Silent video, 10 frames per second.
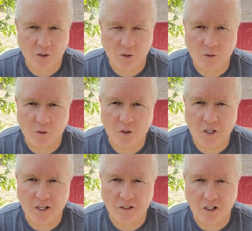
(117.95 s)
2 she
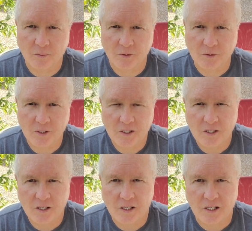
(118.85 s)
had double
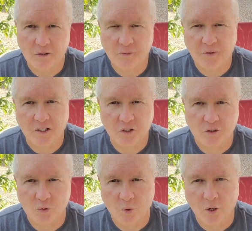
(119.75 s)
ear
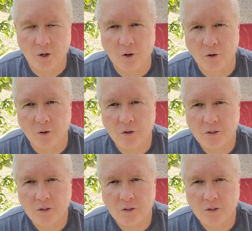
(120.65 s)
infections where her